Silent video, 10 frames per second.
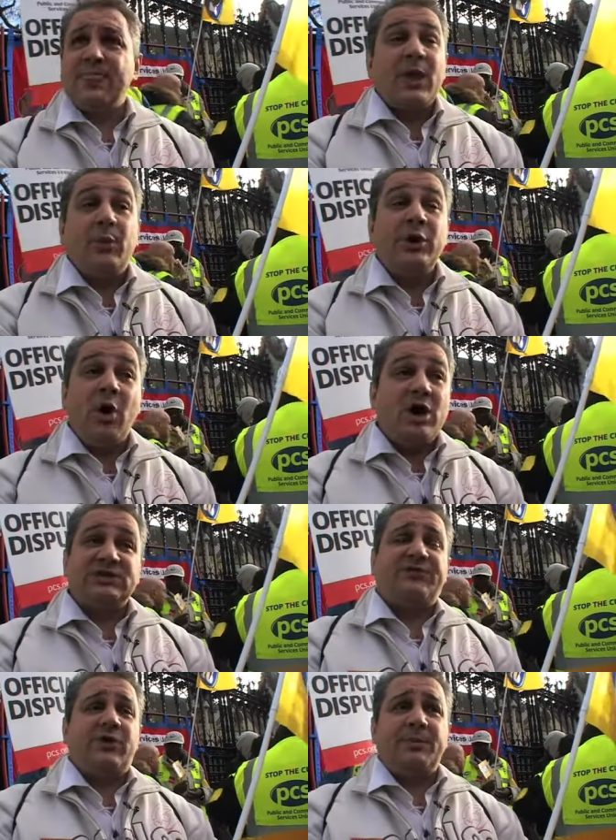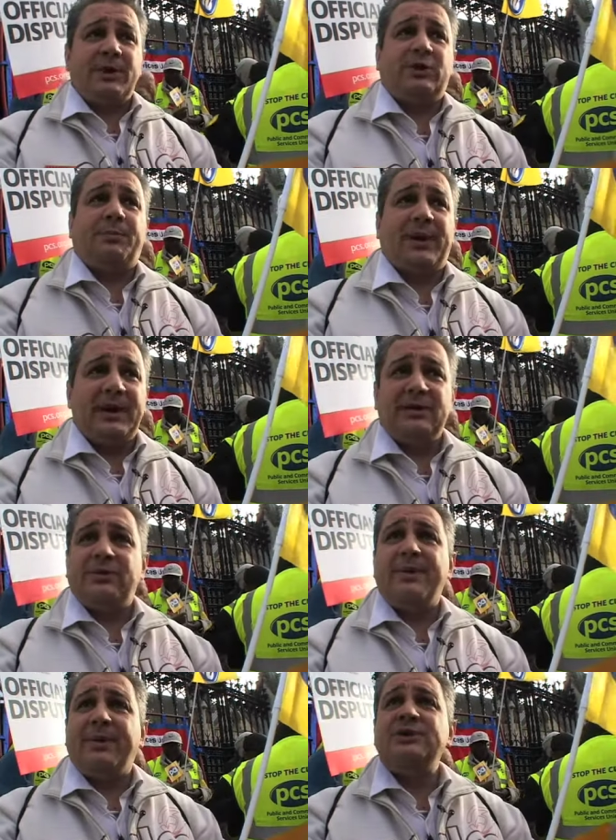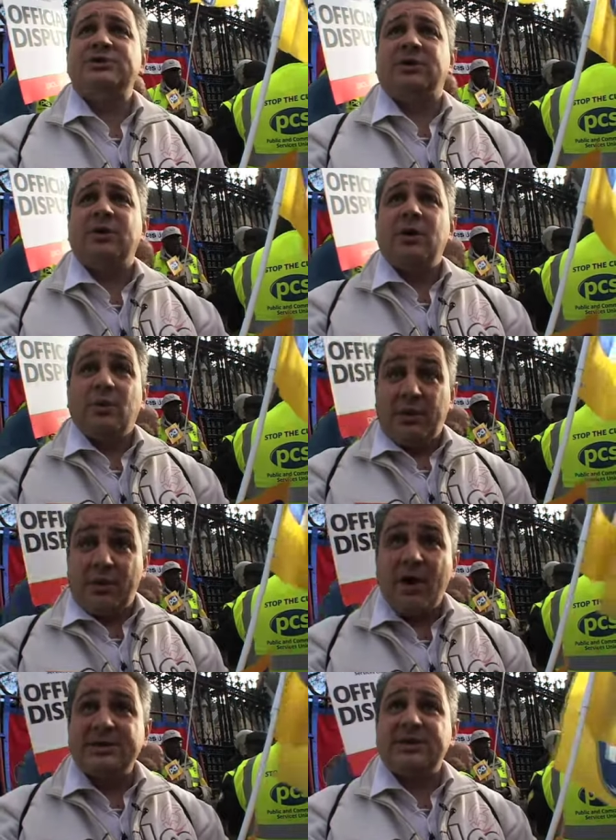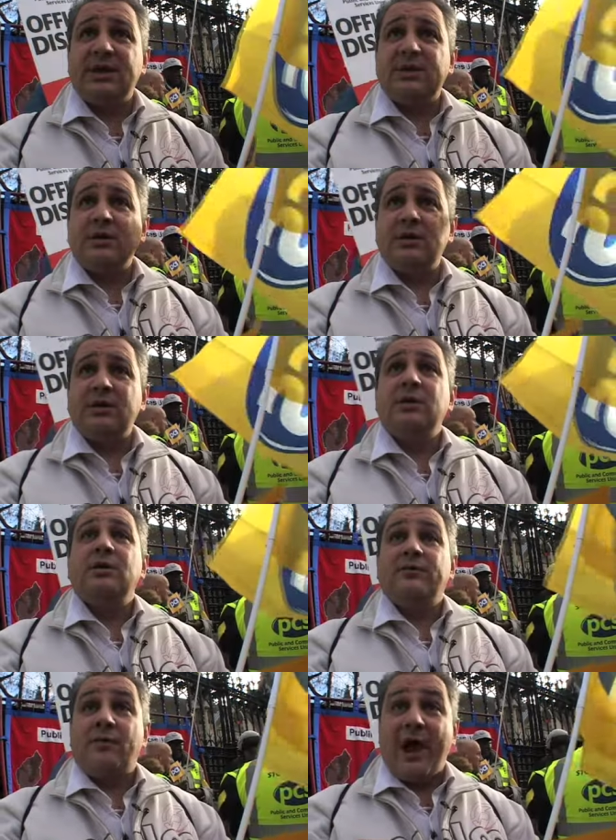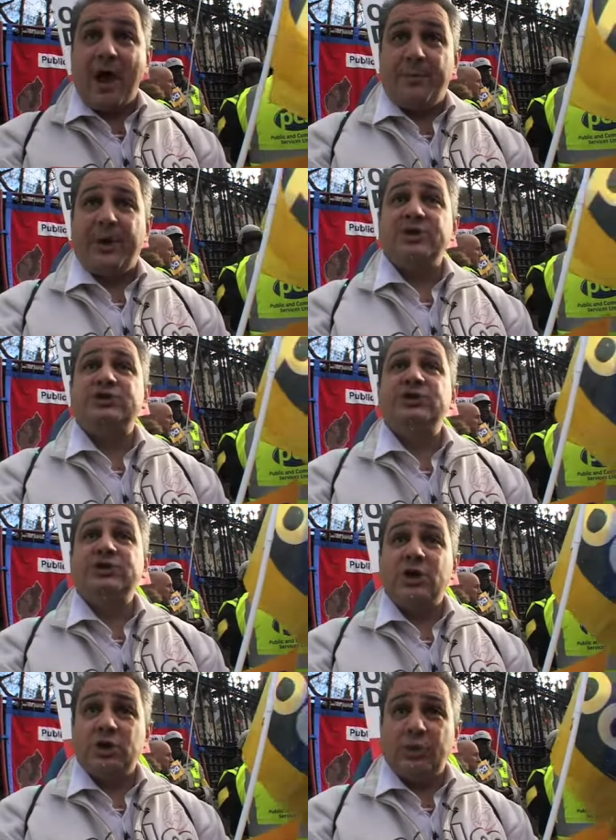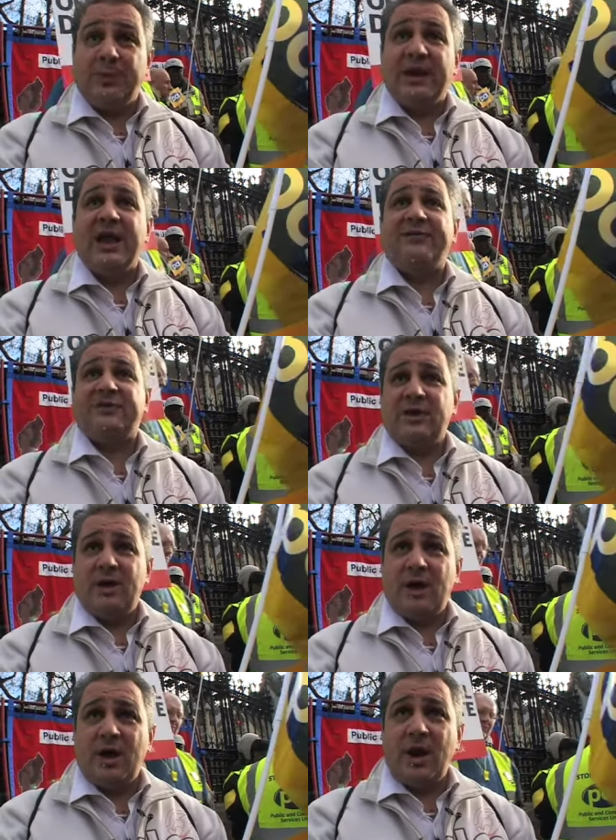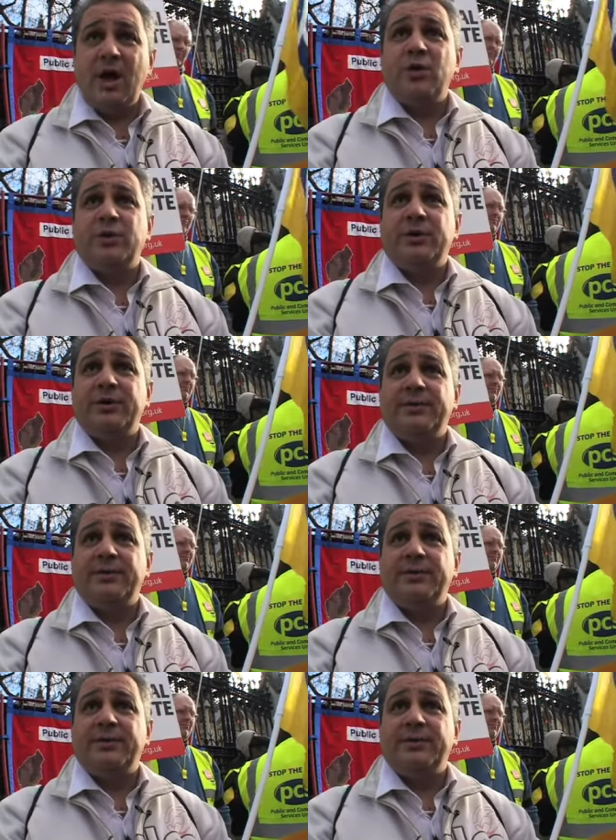We're not asking for anybody to pay into our pension. We're asking for our pensions to be left alone.